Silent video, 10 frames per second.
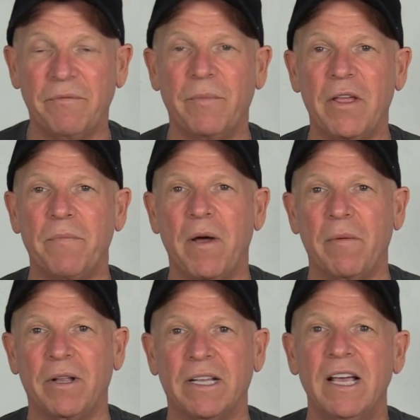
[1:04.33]
given by the
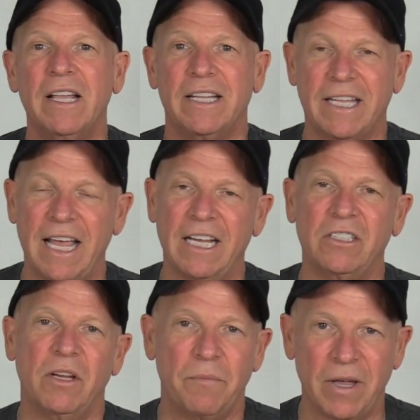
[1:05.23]
public. The
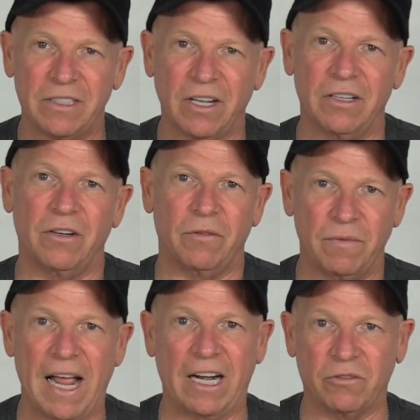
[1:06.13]
Kings, based on
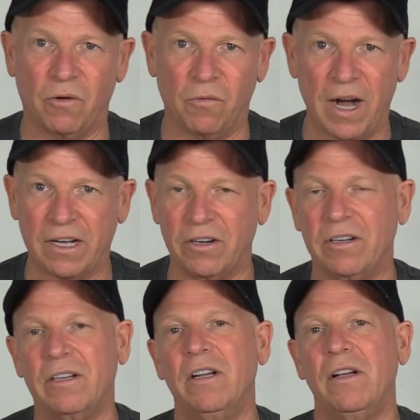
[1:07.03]
their actual
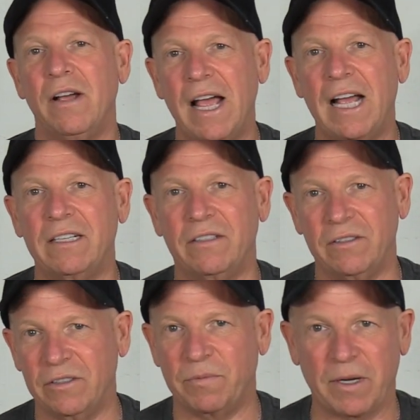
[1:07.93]
record,
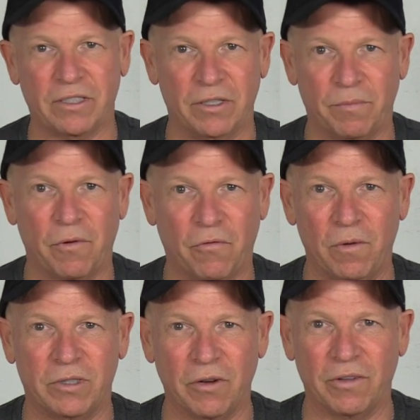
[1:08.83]
especially their
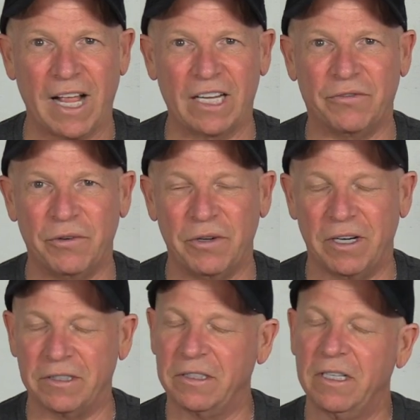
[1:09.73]
performance over the last few
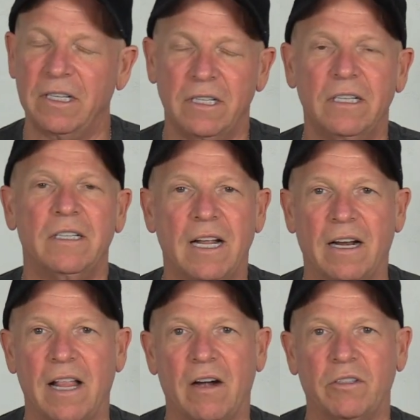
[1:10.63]
years,
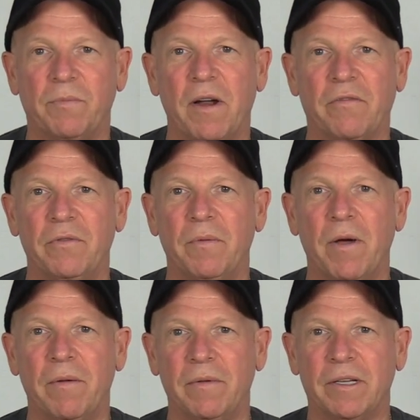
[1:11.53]
not a lot of respect from the
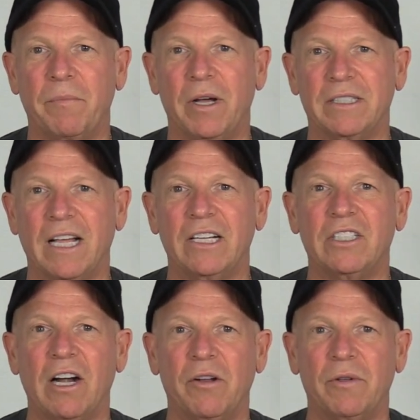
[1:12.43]
public, but
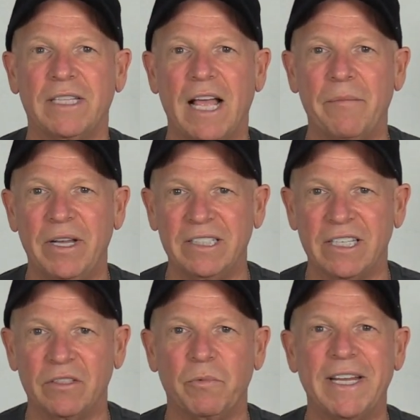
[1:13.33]
generally what that
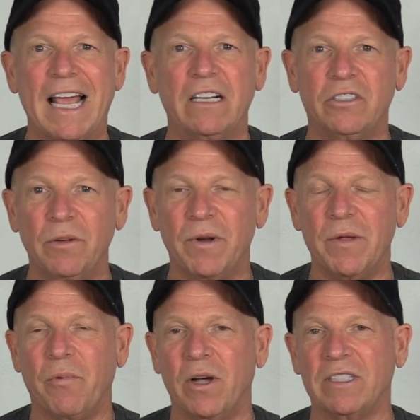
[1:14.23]
means is we get too
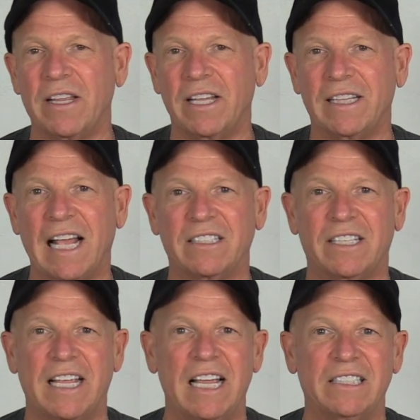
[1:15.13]
many points. I think that's
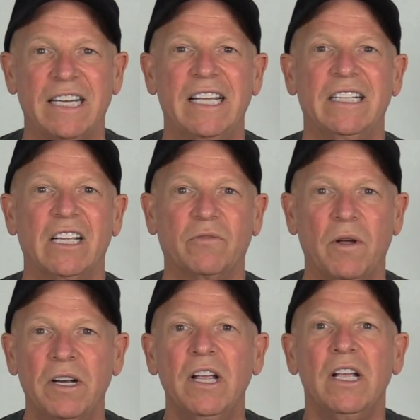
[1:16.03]
the case in this
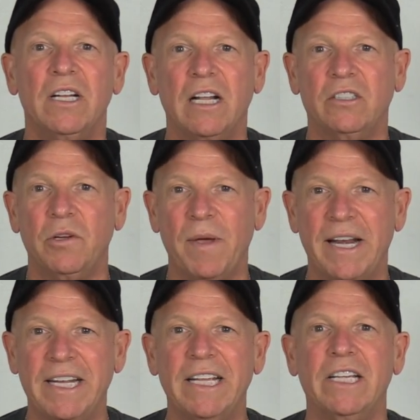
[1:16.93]
one. Not too
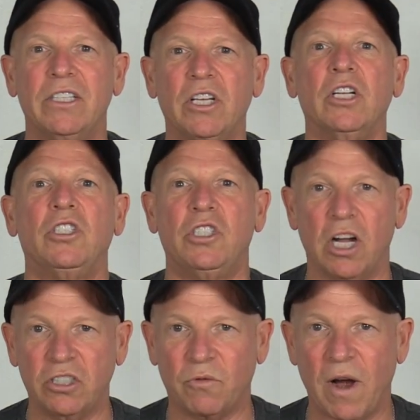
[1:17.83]
many is
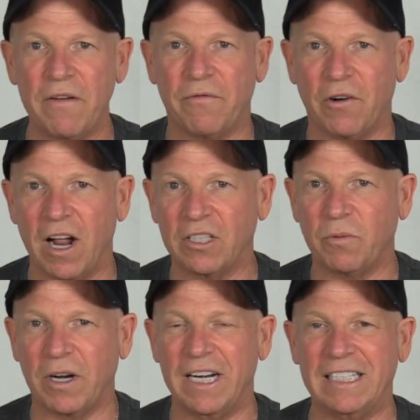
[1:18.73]
just right for
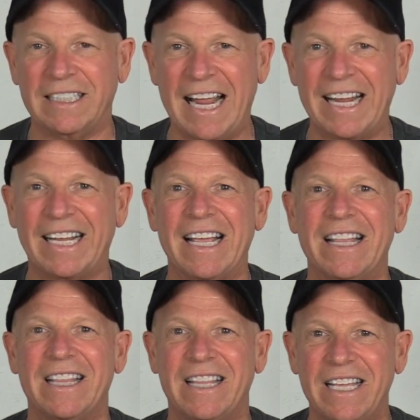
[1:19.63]
us. We're going to take
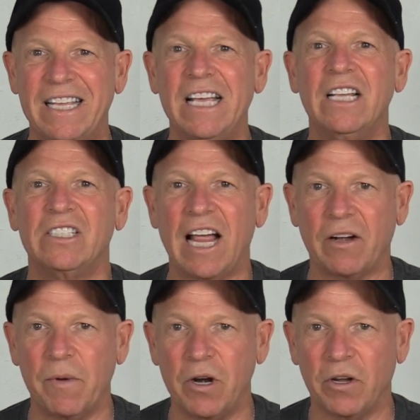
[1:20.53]
the
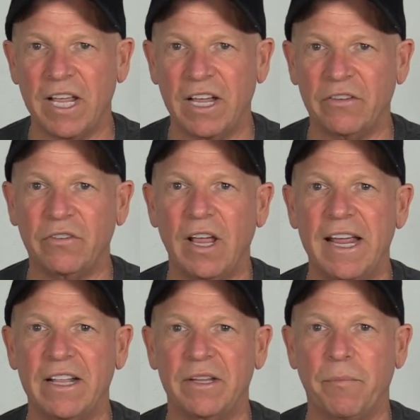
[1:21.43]
Sacramento Kings
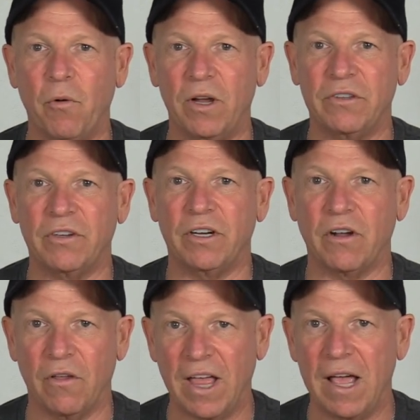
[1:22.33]
and the points, going
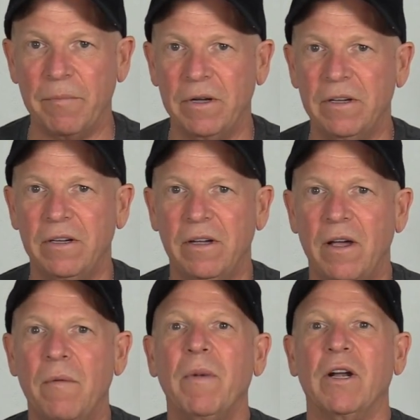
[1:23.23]
to call them
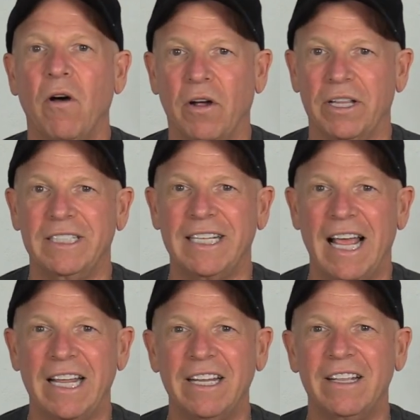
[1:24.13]
my dog of the
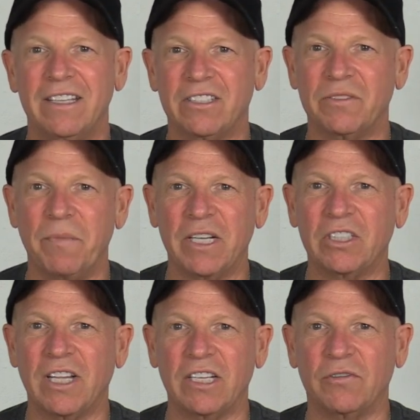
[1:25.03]
day. This is
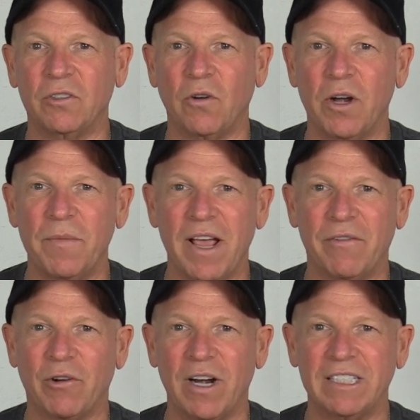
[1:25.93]
Mitch. Thanks for joining me.
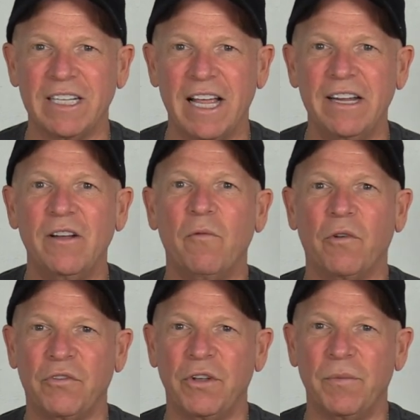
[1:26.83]
Have a great day.
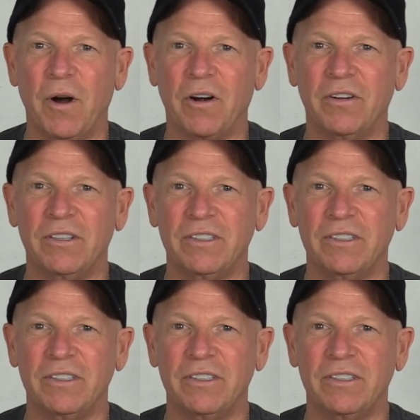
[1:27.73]
We'll see you tomorrow.